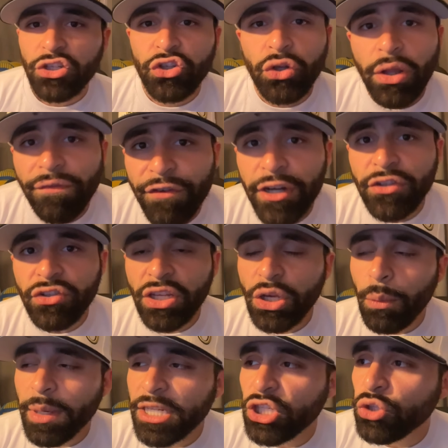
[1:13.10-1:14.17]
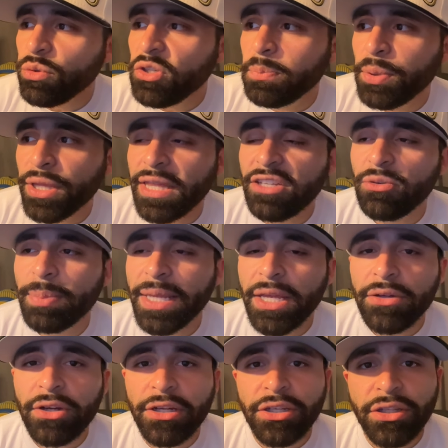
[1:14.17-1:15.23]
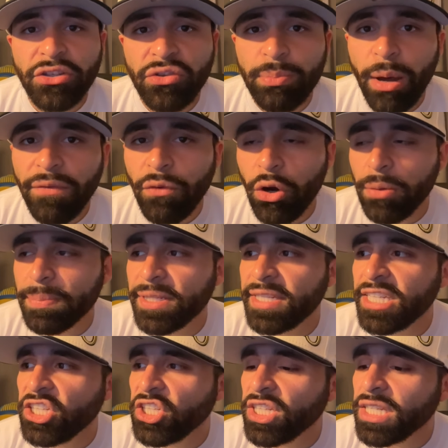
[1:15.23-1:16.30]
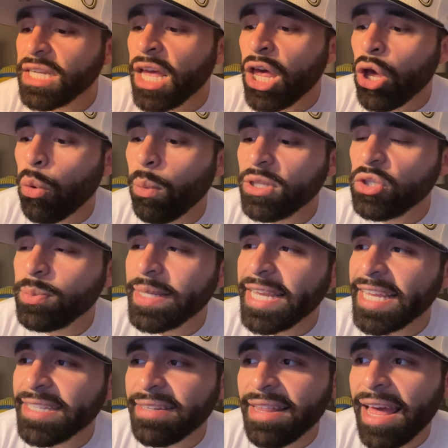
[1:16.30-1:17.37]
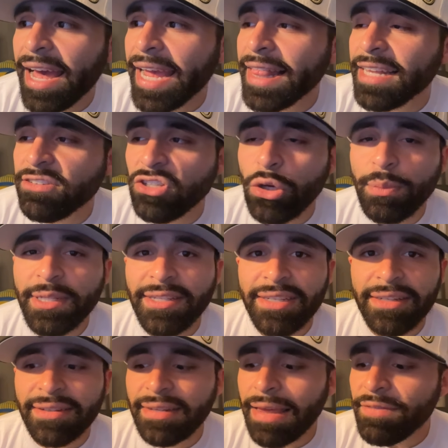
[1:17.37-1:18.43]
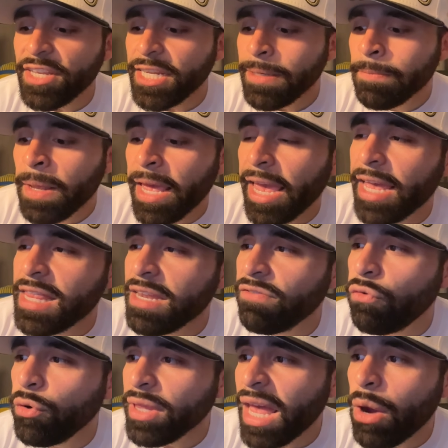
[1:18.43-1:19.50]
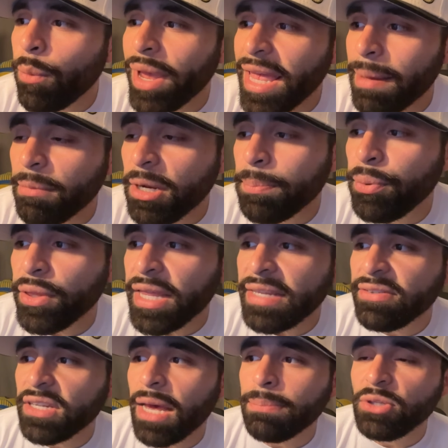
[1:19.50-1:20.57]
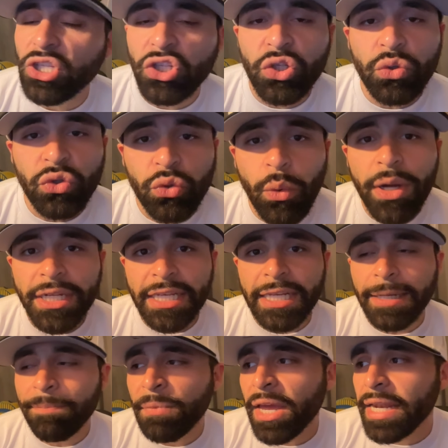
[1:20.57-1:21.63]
So the first thing you want to do is put this build under the small forward position. Once we get into the height, let's go with 6'7", and then for that weight, I'm going to put this up to 220.